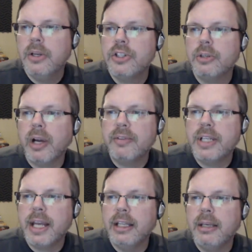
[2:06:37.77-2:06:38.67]
She
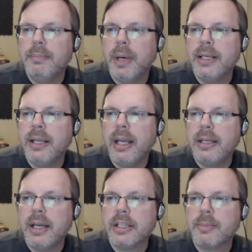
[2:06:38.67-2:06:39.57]
arrives daily
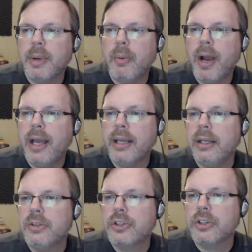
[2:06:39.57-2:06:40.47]
at dusk by
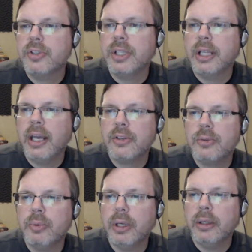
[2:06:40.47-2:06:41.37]
wagon and serves in the
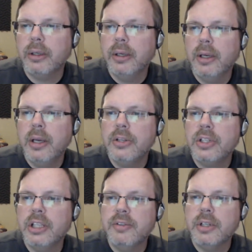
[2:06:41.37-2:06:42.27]
guest wing.
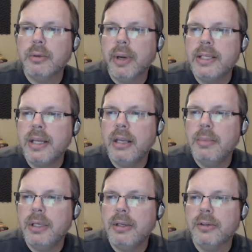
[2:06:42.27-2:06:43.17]
She lives in a gray
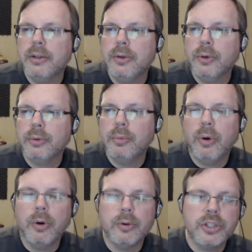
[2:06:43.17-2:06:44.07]
tenement near the north
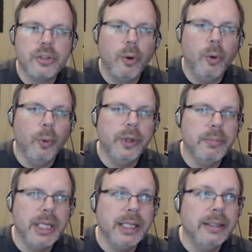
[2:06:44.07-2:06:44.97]
wall. She's old
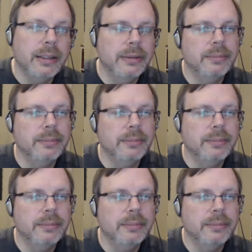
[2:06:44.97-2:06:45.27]
and mean.